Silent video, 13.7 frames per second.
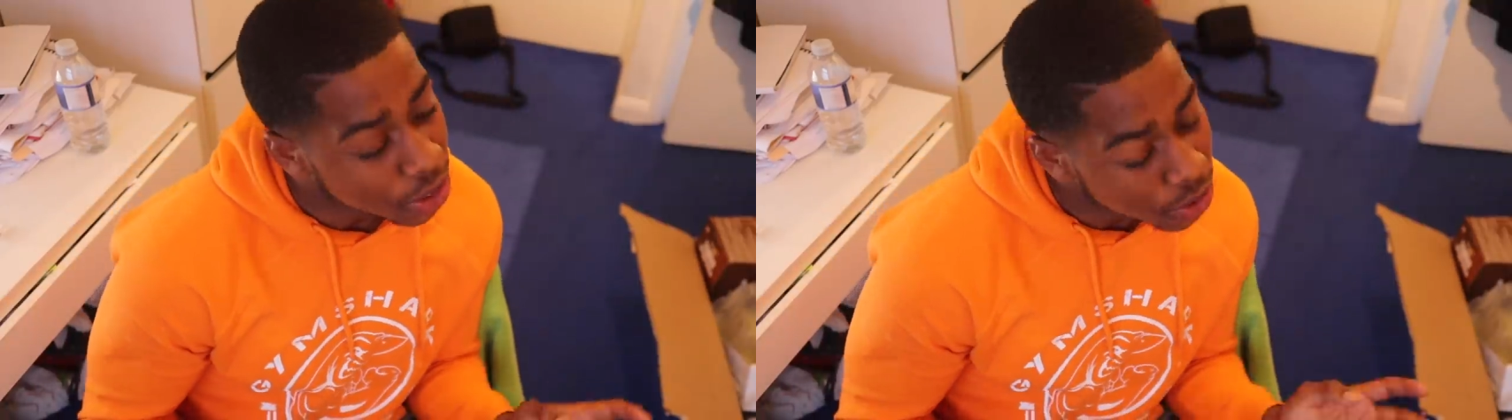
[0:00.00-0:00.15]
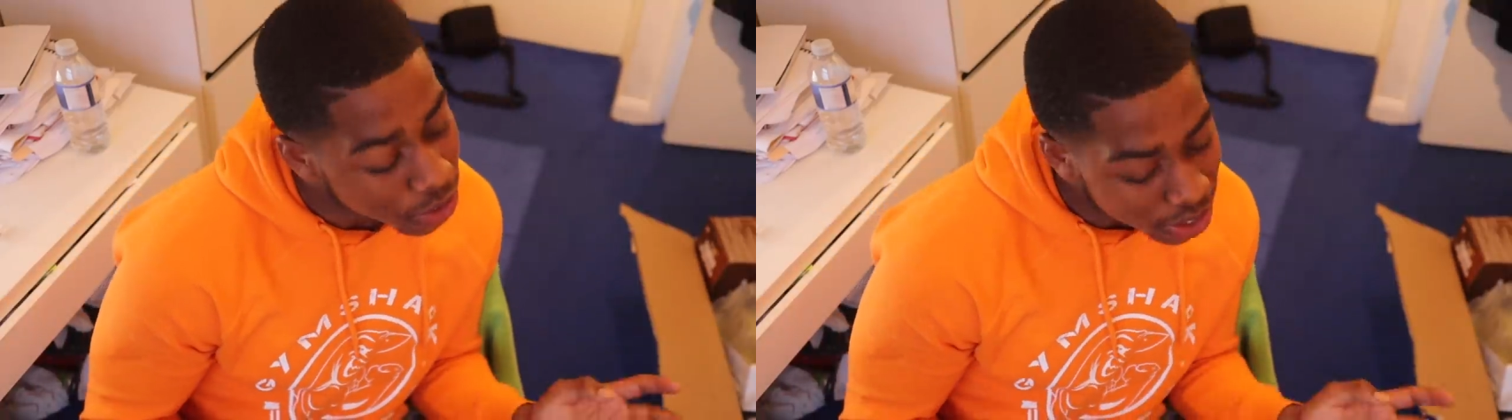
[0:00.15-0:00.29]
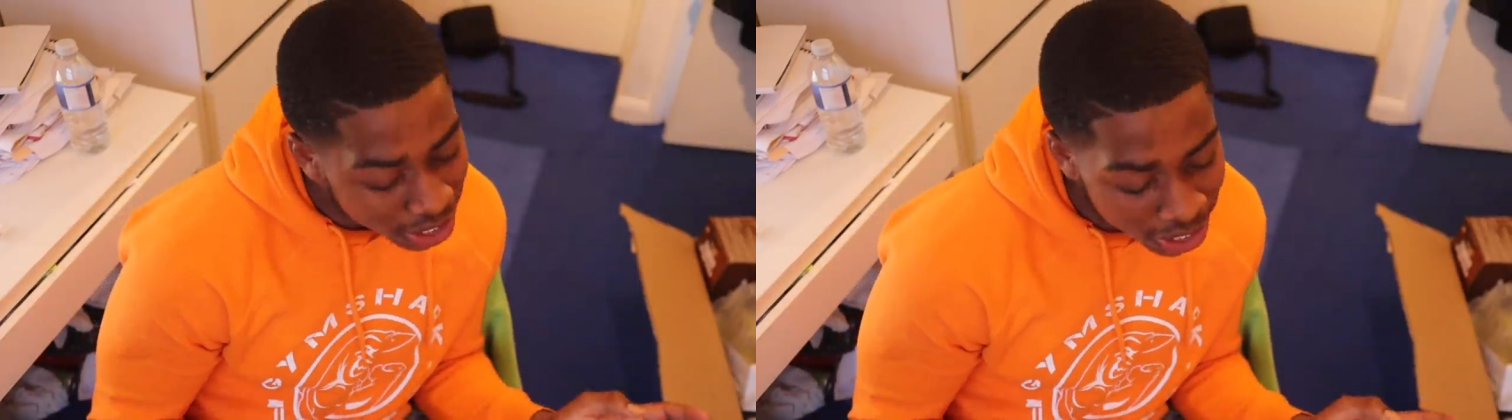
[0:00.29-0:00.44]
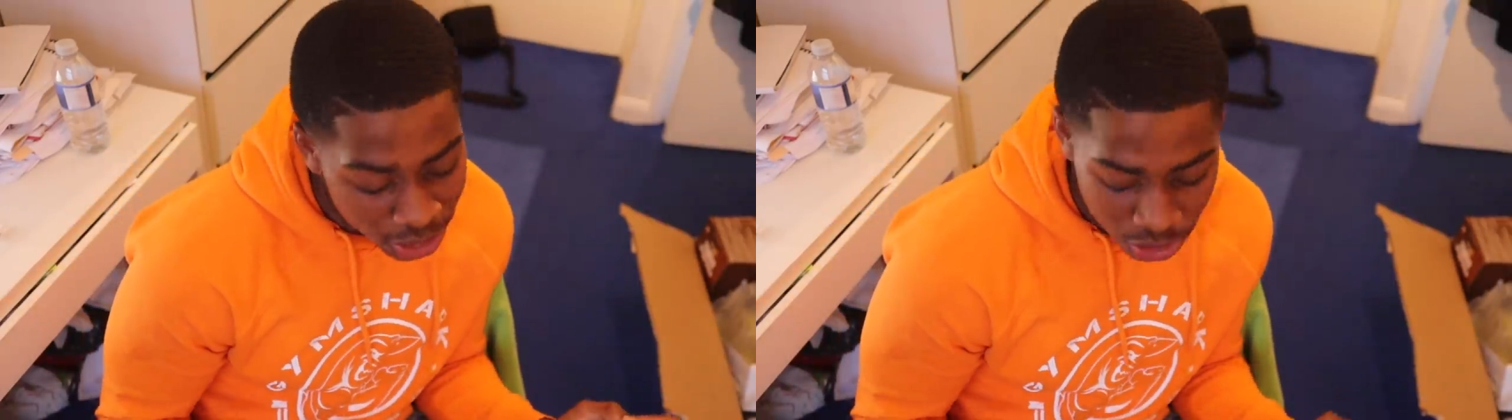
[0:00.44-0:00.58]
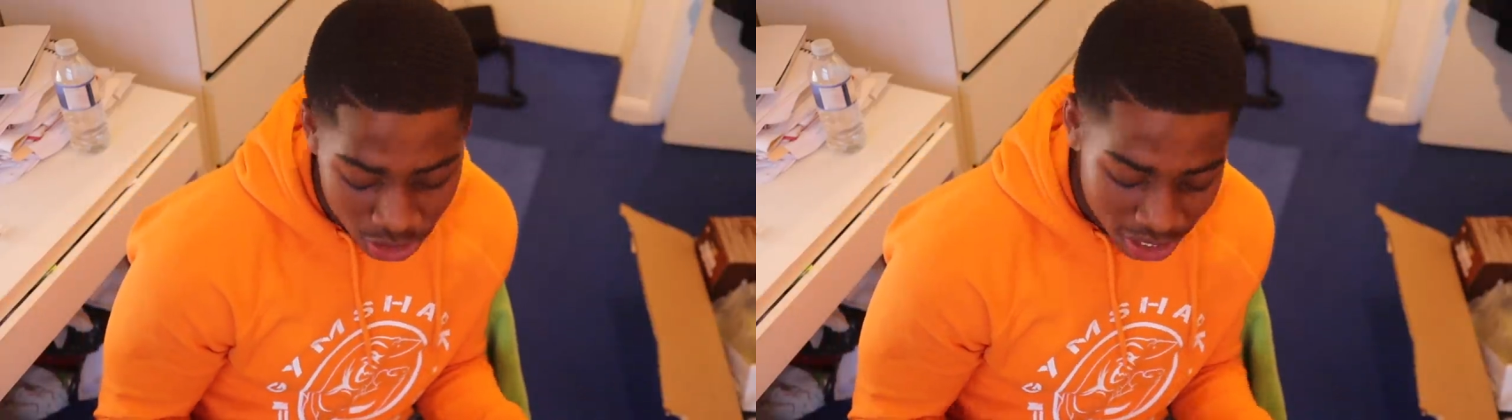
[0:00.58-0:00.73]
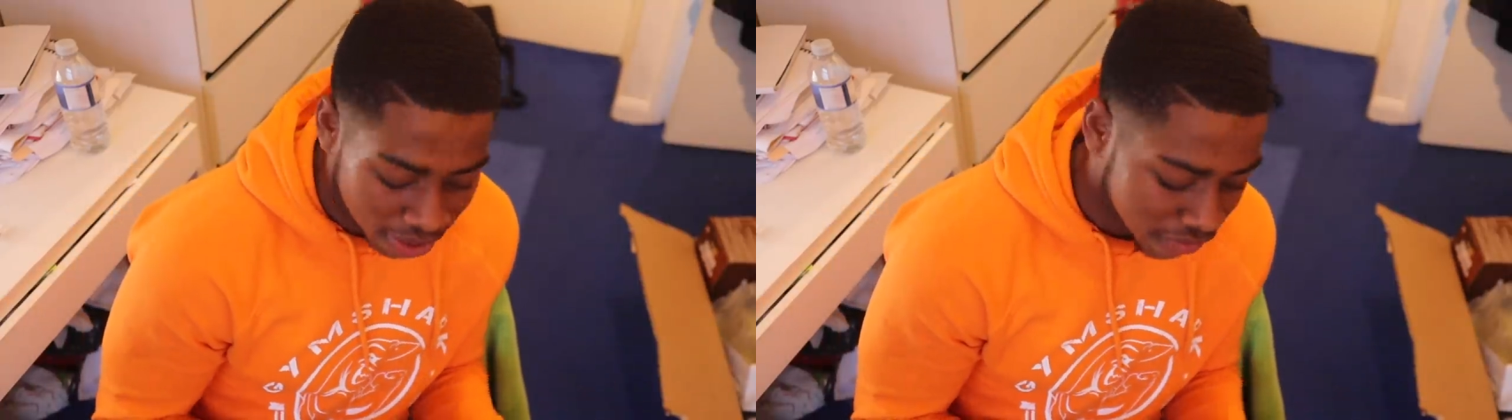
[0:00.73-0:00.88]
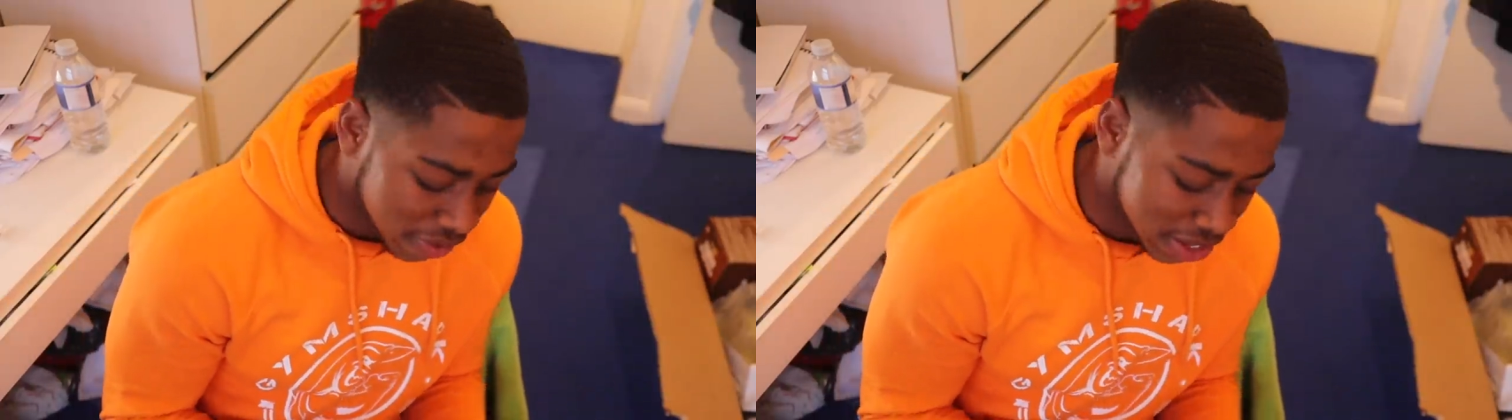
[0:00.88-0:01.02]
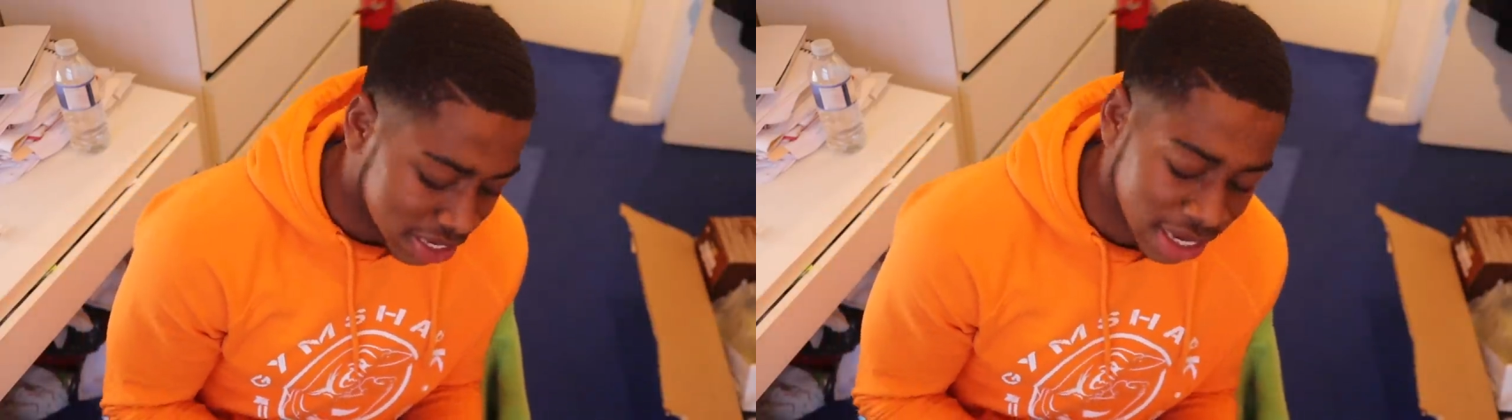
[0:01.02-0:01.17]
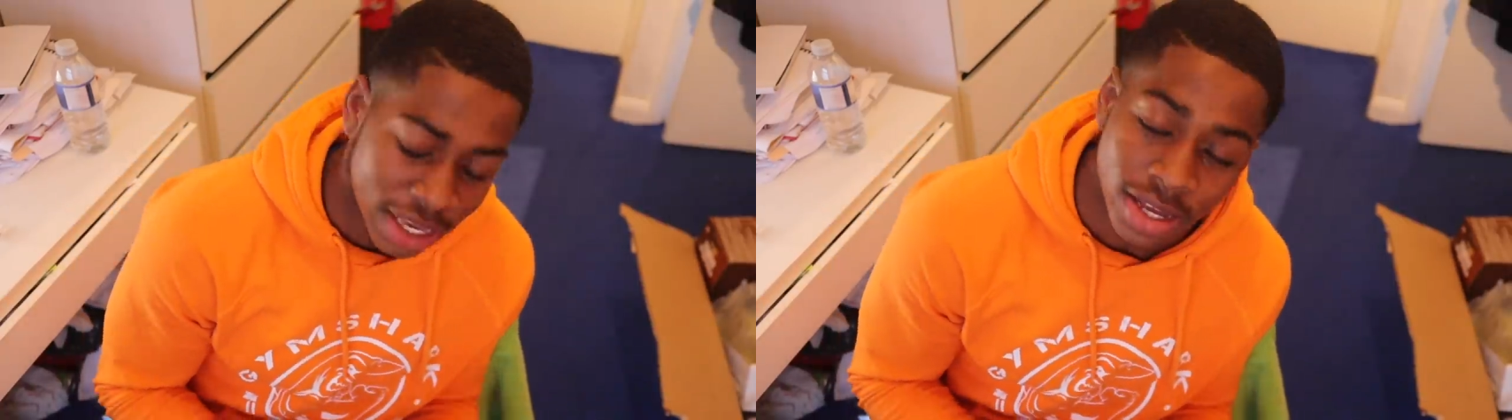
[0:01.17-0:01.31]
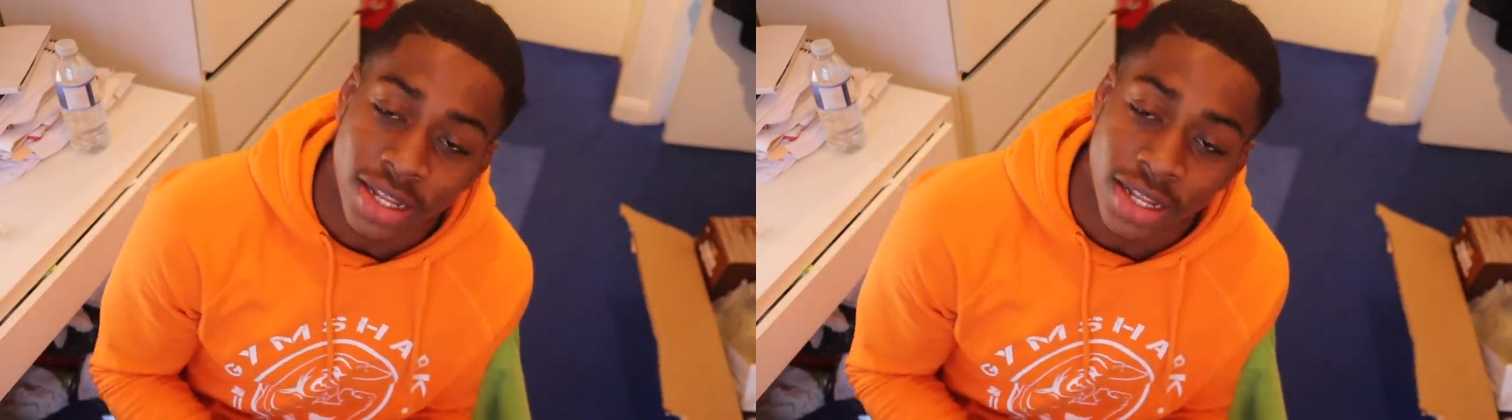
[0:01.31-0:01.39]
You can literally fit it in